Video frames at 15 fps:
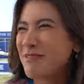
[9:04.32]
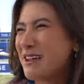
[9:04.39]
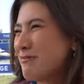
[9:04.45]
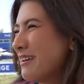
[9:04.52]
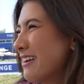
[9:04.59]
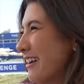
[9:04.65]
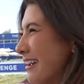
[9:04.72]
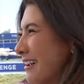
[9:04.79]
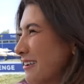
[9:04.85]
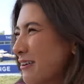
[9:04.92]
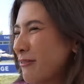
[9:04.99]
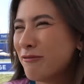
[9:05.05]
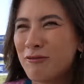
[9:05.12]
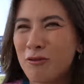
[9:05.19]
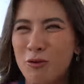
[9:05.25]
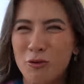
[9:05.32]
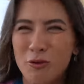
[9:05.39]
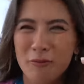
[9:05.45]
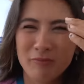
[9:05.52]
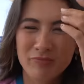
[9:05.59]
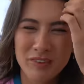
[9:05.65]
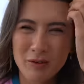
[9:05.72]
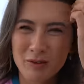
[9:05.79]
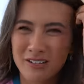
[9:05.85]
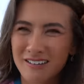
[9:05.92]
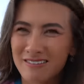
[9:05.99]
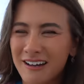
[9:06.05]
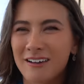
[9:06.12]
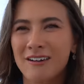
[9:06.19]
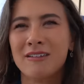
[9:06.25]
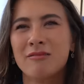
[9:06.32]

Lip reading: Maybe like a 4, what do you reckon?